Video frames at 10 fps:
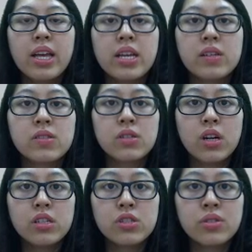It is
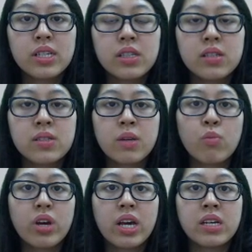not treated the same
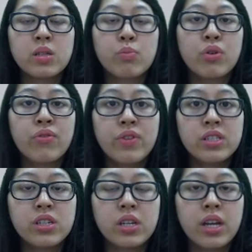way as a
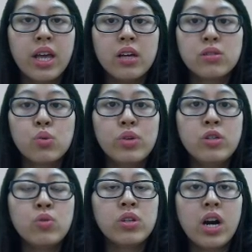provision. So we
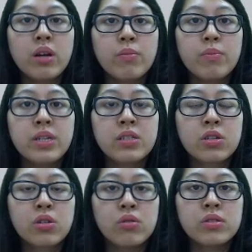do not
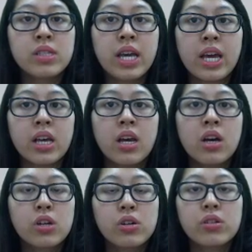disclose a
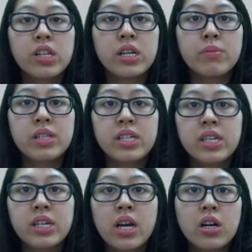current
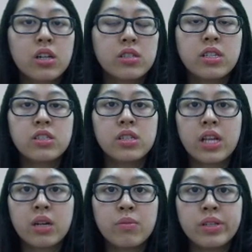liability, contingent
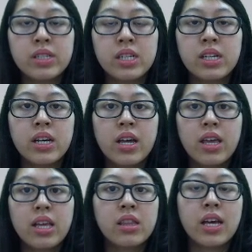liability
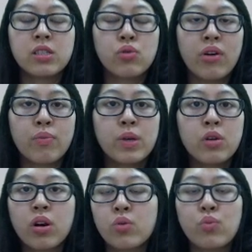in the
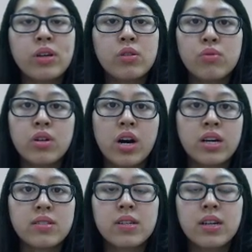SOFP, and we do
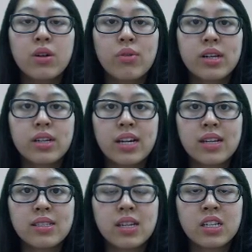not
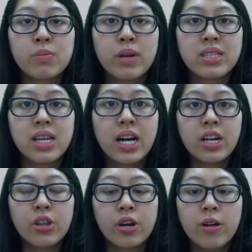recognize an expense
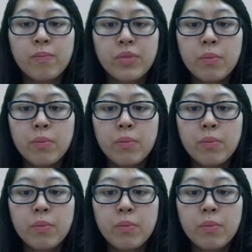either.